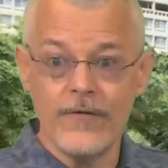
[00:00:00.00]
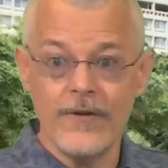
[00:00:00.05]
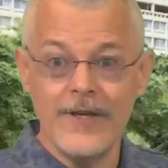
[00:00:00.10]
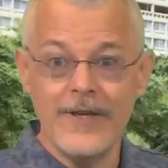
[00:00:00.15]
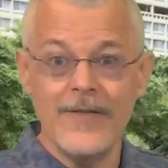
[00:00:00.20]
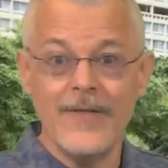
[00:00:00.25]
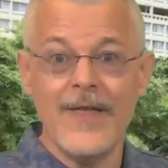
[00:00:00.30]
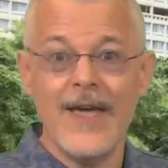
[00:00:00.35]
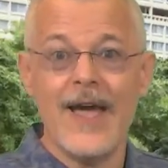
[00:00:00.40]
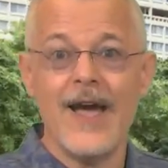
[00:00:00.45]

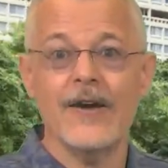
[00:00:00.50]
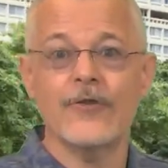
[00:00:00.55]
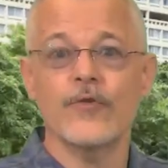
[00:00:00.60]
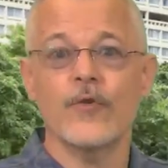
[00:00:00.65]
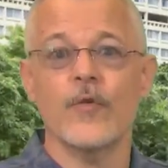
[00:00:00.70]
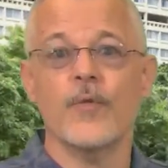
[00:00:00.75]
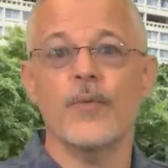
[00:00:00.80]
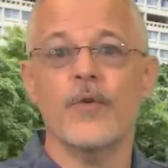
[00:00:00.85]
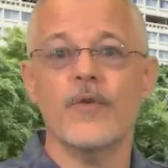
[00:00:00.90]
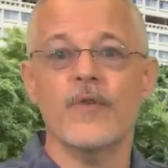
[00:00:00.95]
in the
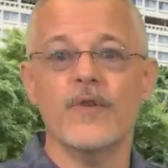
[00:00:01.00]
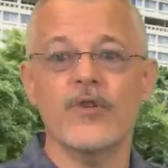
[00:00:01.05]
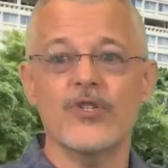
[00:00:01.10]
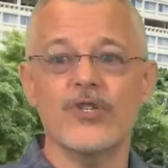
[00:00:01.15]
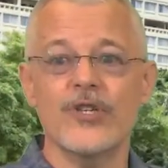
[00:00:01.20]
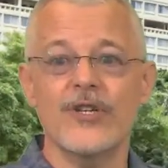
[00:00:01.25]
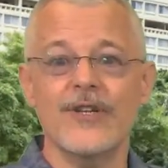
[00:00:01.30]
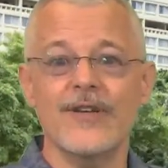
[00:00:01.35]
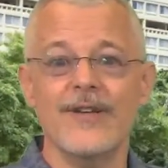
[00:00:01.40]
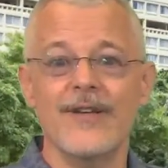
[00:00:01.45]
actor's
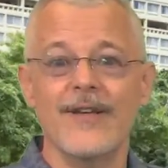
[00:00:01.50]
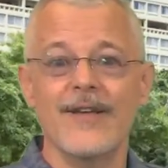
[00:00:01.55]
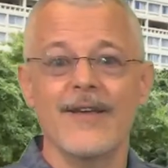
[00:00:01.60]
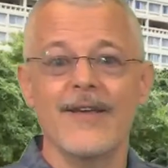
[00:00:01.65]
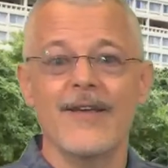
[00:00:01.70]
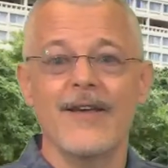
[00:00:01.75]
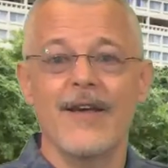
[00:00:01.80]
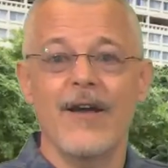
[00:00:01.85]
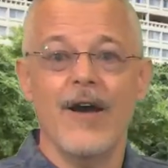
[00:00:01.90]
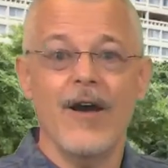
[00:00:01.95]
position
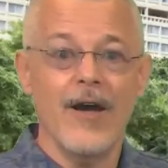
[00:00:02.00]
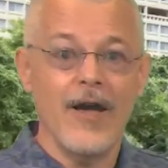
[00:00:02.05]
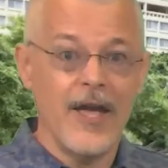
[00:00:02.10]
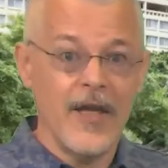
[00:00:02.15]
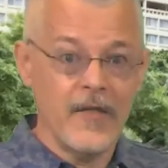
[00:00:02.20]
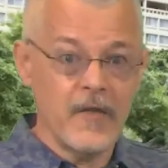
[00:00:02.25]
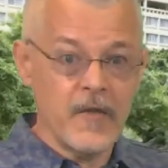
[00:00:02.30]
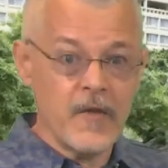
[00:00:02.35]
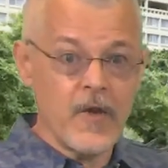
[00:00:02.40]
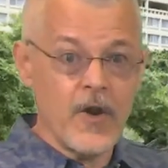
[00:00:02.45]

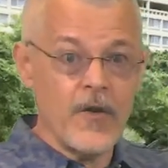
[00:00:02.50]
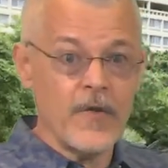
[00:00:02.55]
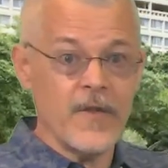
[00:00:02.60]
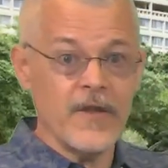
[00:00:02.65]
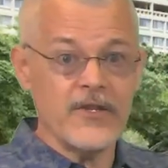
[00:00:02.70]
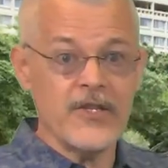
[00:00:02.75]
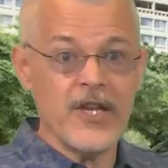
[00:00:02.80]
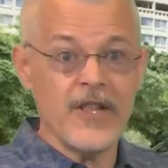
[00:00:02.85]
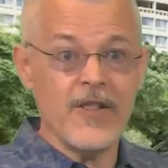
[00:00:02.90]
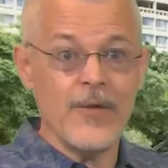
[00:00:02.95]
and start the
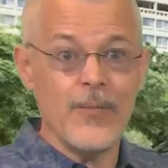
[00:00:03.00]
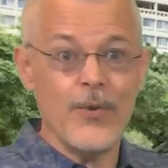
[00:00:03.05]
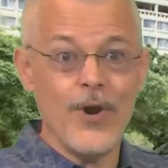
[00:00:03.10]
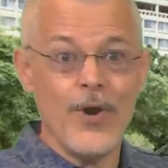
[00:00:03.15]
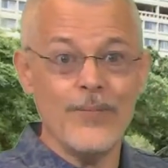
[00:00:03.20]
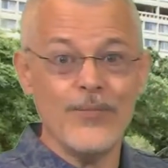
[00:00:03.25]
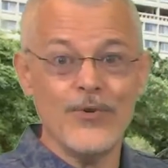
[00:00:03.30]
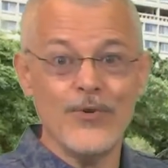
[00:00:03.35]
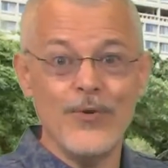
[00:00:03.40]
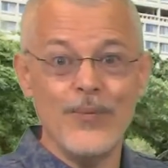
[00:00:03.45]

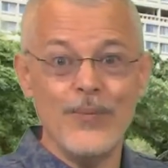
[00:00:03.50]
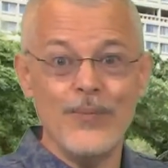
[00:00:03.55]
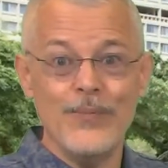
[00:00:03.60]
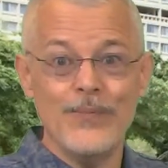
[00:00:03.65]
teleprompter.